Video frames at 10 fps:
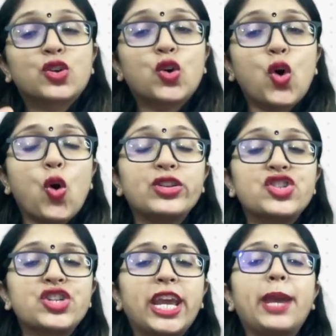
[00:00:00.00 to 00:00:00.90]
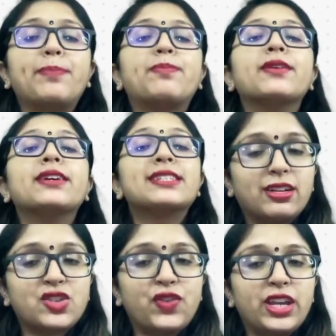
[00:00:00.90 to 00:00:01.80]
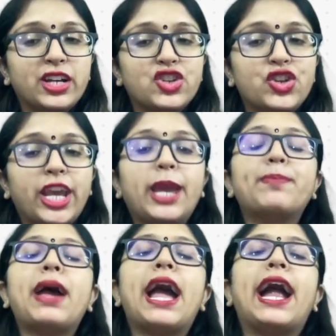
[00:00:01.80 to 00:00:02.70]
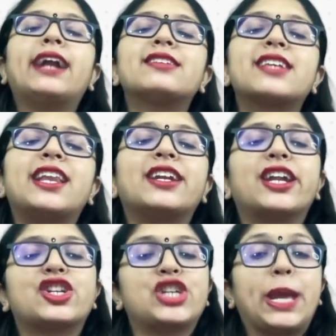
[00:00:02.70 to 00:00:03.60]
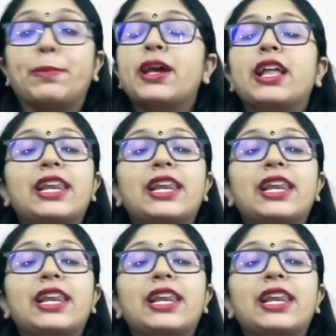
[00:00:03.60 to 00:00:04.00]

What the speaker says: cone shape, sphere shape and cylinder shape.